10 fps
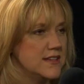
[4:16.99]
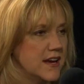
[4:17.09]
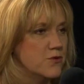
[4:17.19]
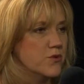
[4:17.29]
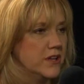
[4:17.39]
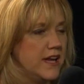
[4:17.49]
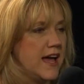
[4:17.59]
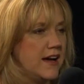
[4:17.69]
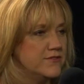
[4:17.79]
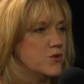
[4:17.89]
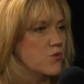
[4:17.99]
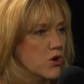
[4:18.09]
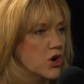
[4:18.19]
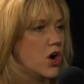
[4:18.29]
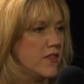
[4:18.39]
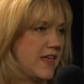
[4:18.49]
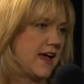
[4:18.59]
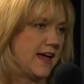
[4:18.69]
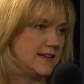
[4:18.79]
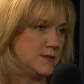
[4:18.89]
like I really have to work on
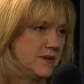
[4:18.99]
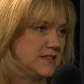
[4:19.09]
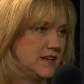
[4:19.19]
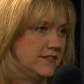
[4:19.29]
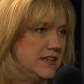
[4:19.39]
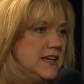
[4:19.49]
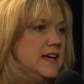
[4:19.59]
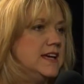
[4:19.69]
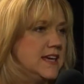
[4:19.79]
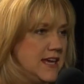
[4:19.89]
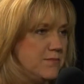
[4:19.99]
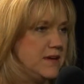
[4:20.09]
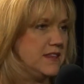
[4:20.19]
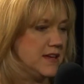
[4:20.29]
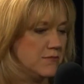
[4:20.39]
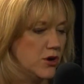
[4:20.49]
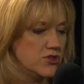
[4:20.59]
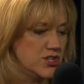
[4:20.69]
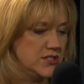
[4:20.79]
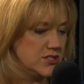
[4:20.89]
that aspect of it, keeping the
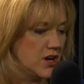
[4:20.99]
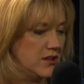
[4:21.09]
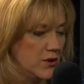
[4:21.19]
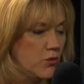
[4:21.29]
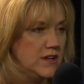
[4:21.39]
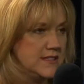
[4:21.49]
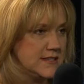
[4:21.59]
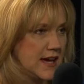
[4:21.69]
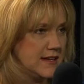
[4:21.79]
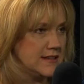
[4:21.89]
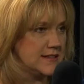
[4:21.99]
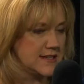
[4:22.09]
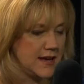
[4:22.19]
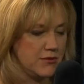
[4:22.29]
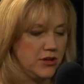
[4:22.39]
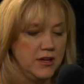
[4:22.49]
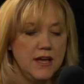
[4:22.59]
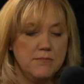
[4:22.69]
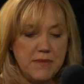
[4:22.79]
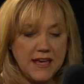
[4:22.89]
emotions on the one side of the table,
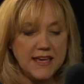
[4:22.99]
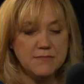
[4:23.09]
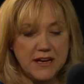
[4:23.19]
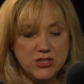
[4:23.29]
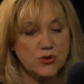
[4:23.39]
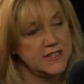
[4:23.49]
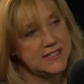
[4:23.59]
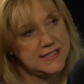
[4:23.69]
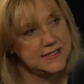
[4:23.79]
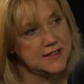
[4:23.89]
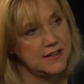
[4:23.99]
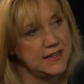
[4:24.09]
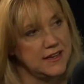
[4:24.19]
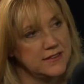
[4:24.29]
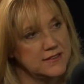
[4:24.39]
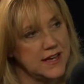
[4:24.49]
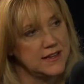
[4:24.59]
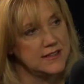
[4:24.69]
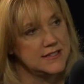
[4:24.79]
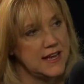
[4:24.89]
making my choices on the other side
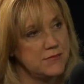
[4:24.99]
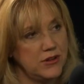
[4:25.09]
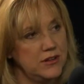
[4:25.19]
of the table.